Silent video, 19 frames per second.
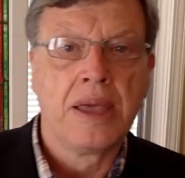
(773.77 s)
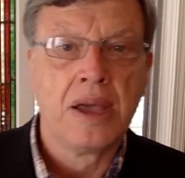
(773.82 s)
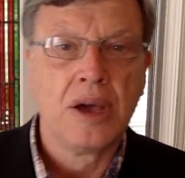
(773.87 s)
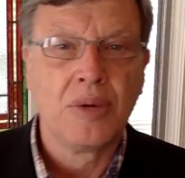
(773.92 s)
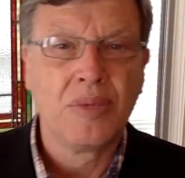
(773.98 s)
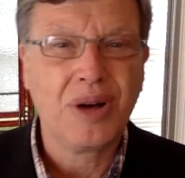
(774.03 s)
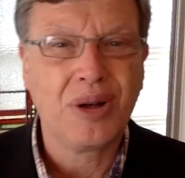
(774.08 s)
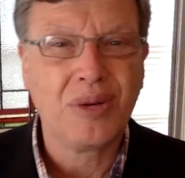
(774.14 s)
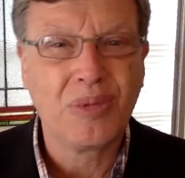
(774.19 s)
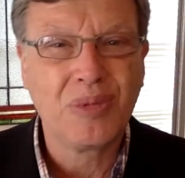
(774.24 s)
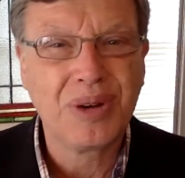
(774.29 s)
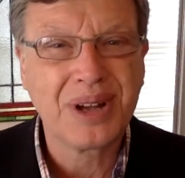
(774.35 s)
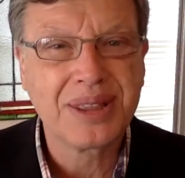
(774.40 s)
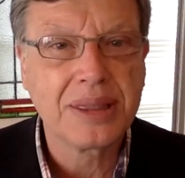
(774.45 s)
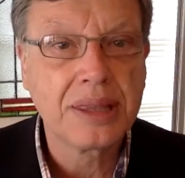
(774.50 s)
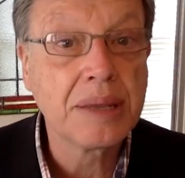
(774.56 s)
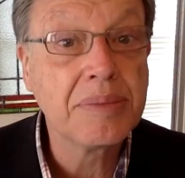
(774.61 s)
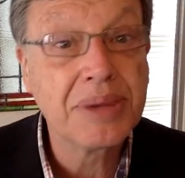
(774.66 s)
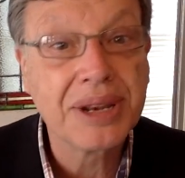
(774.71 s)
well,
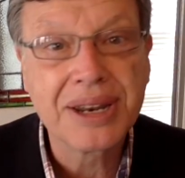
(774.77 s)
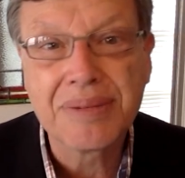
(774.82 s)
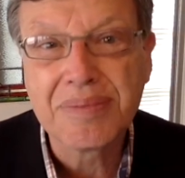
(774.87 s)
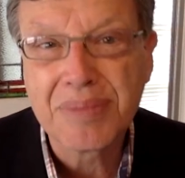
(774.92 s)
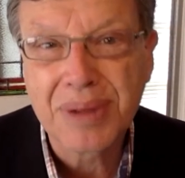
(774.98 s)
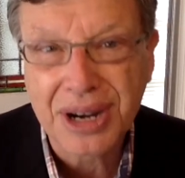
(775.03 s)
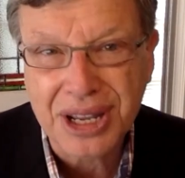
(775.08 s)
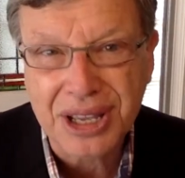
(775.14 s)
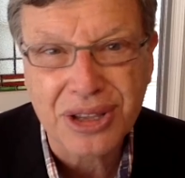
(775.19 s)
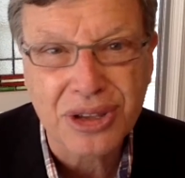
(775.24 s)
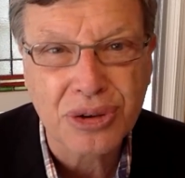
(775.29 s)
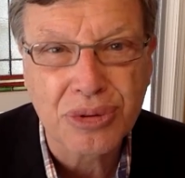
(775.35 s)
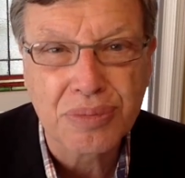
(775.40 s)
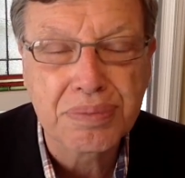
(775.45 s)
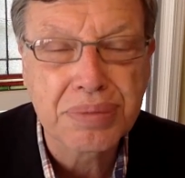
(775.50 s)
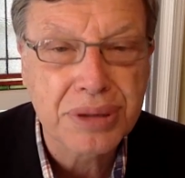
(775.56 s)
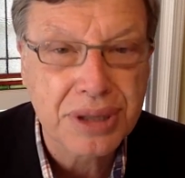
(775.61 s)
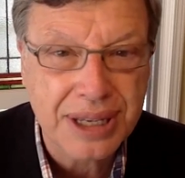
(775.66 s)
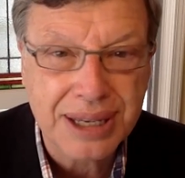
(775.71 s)
what limited money you
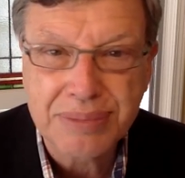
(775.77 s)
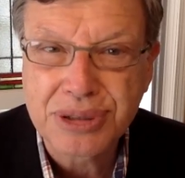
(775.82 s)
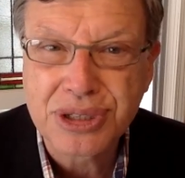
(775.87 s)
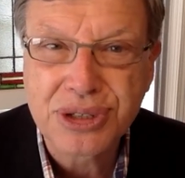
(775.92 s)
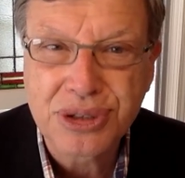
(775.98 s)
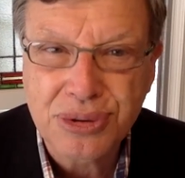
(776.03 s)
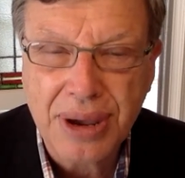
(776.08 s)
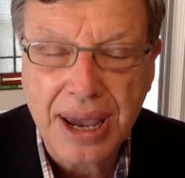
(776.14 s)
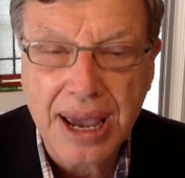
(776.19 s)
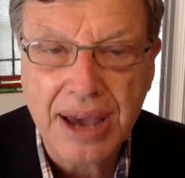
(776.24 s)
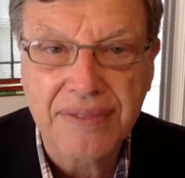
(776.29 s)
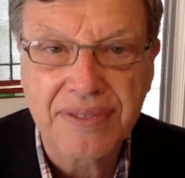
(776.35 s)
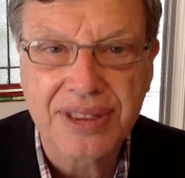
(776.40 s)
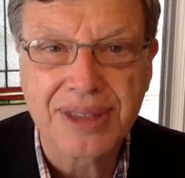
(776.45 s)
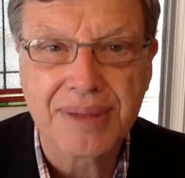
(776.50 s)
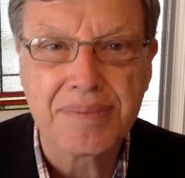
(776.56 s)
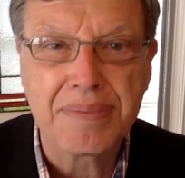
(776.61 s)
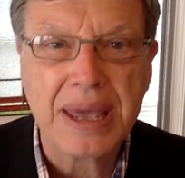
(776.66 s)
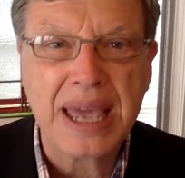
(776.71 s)
plebes do have
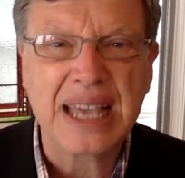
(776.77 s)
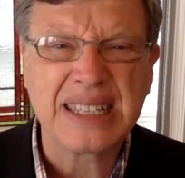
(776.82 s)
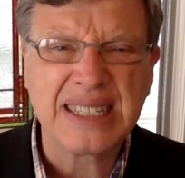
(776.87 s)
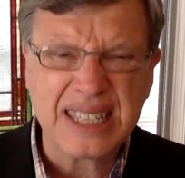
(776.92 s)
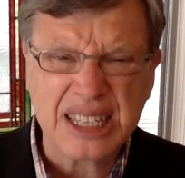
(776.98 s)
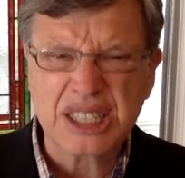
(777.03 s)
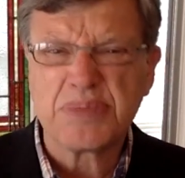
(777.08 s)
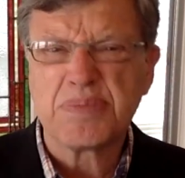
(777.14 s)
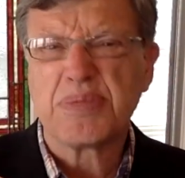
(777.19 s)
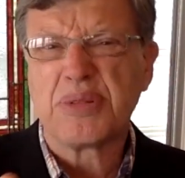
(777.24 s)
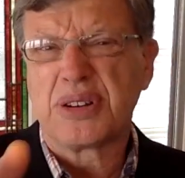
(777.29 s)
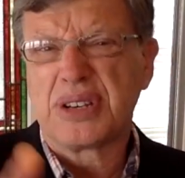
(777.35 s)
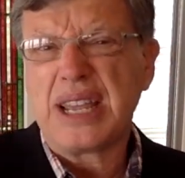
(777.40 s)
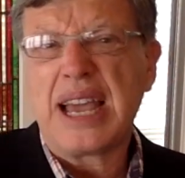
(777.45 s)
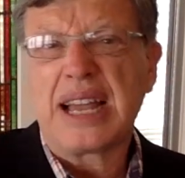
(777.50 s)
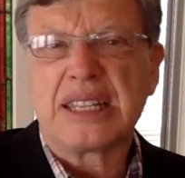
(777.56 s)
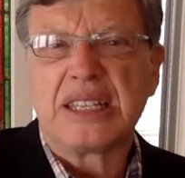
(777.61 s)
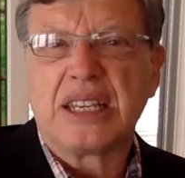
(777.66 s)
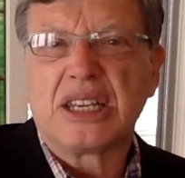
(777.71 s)
in the banks, it's
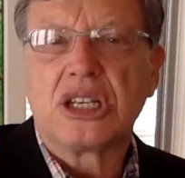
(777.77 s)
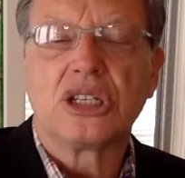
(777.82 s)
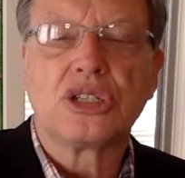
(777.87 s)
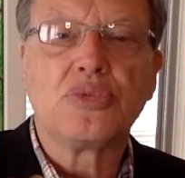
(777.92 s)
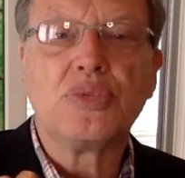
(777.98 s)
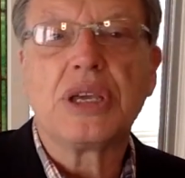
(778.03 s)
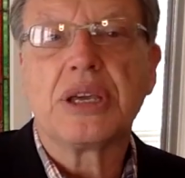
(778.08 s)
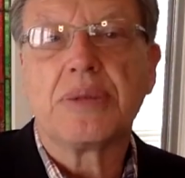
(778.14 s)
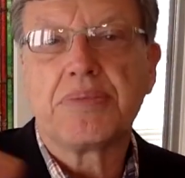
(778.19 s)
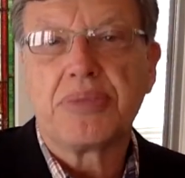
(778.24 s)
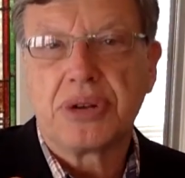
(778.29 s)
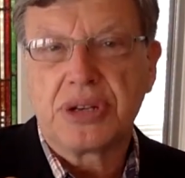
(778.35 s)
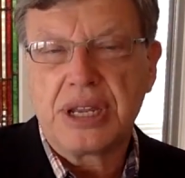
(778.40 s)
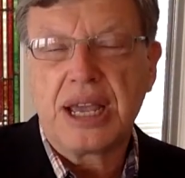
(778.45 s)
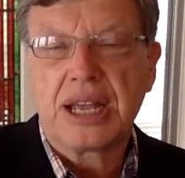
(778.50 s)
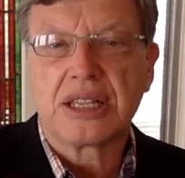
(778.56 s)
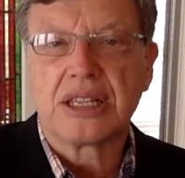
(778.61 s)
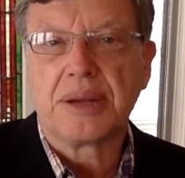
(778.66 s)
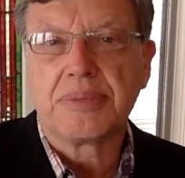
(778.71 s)
protected because we can
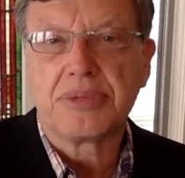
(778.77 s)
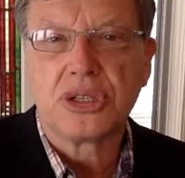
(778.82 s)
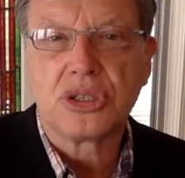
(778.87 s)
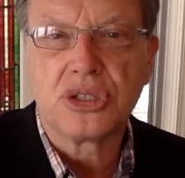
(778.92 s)
protect up to